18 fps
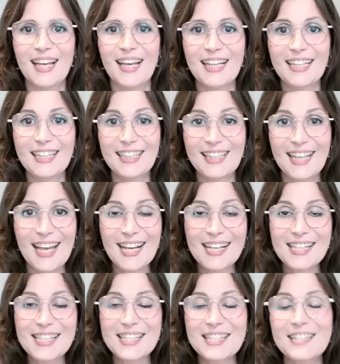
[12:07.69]

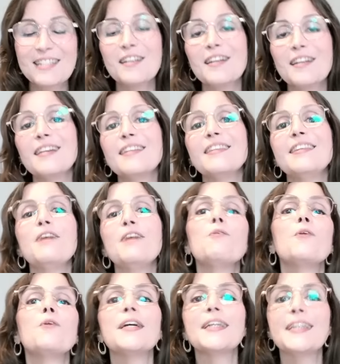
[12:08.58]
Next, the
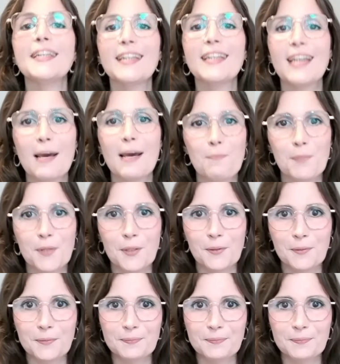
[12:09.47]
working capital.